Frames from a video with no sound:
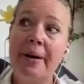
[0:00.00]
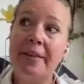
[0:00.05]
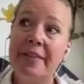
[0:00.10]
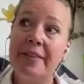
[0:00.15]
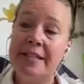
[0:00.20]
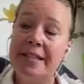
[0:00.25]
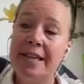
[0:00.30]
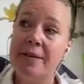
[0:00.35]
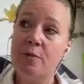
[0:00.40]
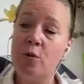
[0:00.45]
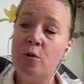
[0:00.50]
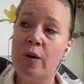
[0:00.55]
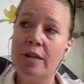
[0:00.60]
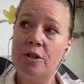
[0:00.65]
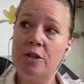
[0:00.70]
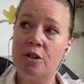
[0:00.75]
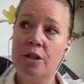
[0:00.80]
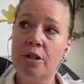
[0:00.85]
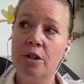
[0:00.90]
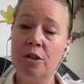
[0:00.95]
But the same
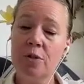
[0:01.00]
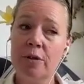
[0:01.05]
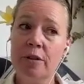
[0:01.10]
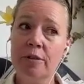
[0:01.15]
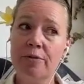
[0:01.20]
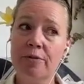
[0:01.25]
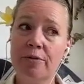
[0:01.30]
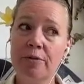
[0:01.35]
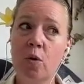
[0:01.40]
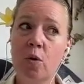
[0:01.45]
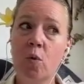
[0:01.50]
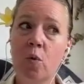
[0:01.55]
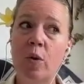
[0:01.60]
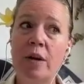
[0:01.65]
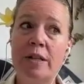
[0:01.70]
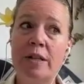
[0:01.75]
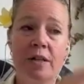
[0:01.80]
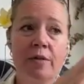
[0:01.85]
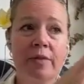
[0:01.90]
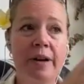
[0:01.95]
question, sort of,
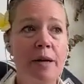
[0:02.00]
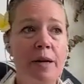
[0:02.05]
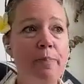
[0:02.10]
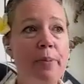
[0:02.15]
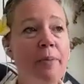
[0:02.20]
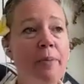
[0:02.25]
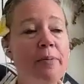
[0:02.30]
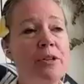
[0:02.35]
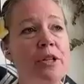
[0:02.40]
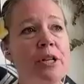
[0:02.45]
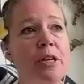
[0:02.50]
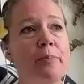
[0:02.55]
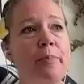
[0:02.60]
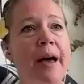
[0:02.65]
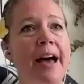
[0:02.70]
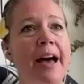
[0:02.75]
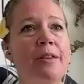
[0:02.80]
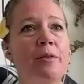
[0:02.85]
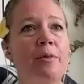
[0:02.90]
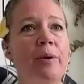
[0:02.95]
what's the right publishing
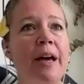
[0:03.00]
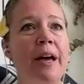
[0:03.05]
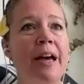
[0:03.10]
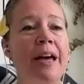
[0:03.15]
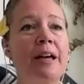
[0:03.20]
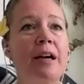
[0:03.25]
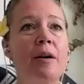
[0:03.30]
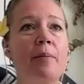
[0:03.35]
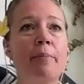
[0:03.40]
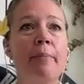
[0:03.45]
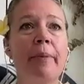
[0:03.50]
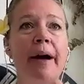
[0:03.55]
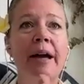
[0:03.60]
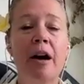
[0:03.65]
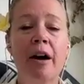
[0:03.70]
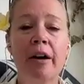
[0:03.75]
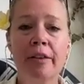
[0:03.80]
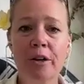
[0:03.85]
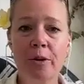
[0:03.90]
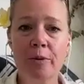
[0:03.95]
pathway?
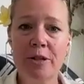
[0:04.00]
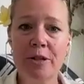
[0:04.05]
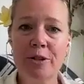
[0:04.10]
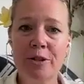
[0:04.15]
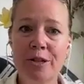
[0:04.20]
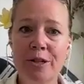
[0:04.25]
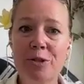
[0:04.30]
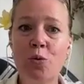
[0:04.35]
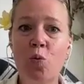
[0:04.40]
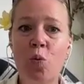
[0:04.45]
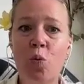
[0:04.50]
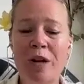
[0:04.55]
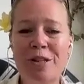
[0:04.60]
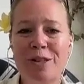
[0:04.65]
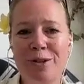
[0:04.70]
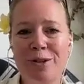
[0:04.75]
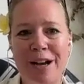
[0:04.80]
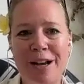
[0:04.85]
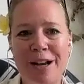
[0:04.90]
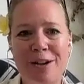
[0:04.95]
My other question is,
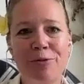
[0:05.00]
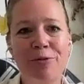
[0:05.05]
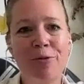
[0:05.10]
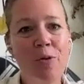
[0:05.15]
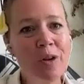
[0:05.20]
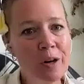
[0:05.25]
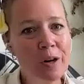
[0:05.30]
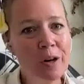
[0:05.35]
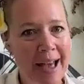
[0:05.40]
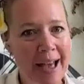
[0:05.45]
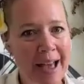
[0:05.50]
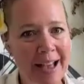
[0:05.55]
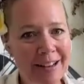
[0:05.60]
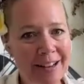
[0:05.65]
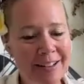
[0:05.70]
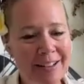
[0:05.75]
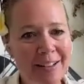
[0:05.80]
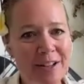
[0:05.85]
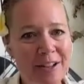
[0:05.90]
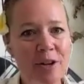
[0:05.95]
what's the right
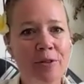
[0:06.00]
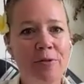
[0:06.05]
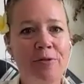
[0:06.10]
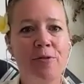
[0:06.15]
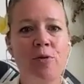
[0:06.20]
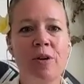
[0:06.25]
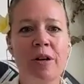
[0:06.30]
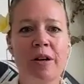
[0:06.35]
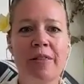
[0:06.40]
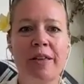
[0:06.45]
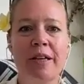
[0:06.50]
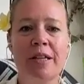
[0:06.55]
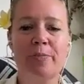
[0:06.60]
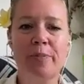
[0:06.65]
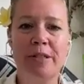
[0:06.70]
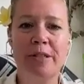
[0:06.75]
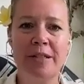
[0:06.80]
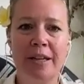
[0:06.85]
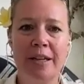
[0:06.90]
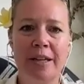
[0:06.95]
format for this
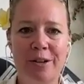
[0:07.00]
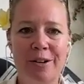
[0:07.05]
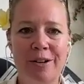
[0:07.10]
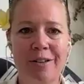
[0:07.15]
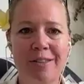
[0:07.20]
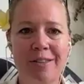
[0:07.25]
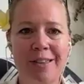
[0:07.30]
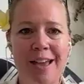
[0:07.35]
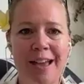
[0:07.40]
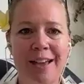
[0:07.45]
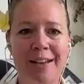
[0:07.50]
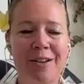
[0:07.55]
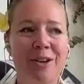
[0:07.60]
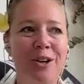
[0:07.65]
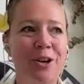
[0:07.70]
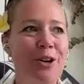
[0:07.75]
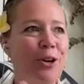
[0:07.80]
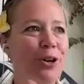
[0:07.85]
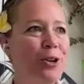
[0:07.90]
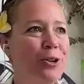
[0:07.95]
particular thing?
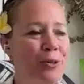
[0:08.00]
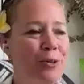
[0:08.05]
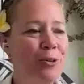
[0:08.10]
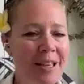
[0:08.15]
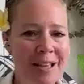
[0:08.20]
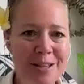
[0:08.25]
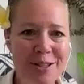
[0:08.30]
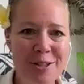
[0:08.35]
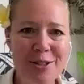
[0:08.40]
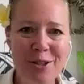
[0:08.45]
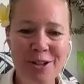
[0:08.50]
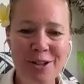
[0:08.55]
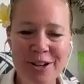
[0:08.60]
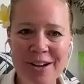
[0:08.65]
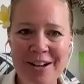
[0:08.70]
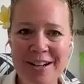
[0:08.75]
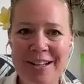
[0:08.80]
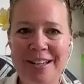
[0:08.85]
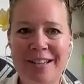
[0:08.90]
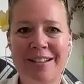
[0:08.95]
Who is your
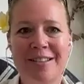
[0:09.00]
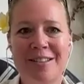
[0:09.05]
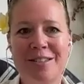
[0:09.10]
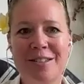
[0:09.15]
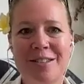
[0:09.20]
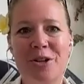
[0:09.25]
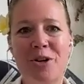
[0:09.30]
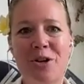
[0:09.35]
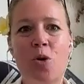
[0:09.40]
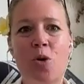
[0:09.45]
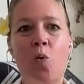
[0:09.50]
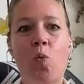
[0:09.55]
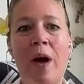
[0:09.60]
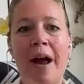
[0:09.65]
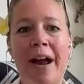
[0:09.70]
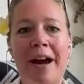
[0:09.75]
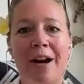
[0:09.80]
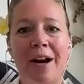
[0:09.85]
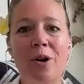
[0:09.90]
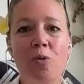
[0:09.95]
audience?
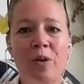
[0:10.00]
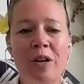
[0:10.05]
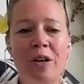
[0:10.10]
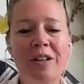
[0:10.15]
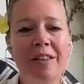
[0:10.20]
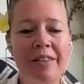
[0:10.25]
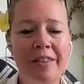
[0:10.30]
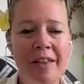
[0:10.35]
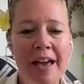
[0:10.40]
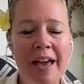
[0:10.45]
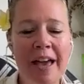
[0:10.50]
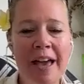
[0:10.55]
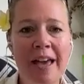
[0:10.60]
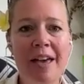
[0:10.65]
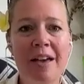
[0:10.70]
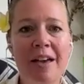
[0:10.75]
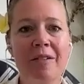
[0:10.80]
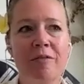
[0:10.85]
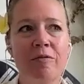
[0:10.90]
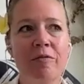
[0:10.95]
Where will
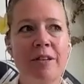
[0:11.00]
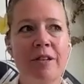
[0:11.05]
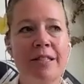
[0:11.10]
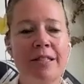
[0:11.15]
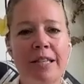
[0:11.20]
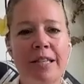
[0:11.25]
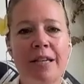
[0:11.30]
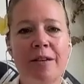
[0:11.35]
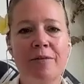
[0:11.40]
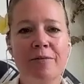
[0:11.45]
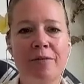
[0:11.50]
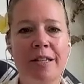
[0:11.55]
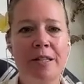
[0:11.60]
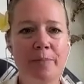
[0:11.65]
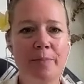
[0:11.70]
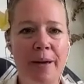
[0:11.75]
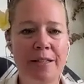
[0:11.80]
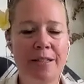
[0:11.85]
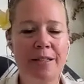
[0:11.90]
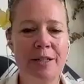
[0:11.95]
they receive
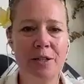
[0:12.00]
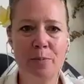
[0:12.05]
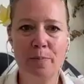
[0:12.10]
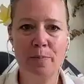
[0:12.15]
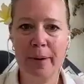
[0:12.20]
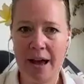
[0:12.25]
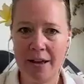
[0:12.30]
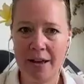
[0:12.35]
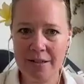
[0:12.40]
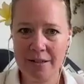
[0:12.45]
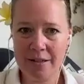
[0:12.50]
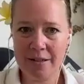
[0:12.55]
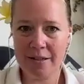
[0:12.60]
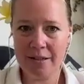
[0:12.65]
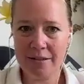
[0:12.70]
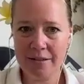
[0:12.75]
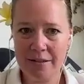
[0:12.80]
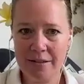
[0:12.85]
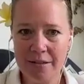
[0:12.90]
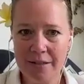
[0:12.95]
this message
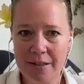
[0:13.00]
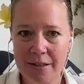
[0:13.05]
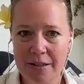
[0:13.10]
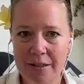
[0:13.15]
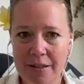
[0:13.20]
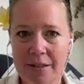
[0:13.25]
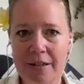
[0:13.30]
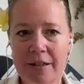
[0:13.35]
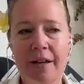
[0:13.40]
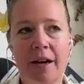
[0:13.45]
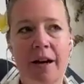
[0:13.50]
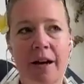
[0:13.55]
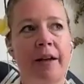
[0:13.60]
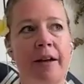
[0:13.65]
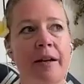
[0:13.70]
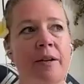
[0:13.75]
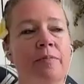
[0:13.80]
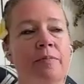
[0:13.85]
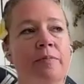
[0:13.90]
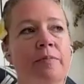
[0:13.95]
best?
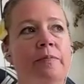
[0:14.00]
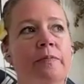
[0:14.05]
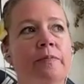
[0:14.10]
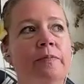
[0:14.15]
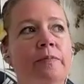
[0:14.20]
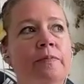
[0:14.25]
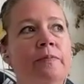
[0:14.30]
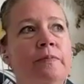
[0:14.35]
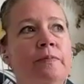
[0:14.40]
I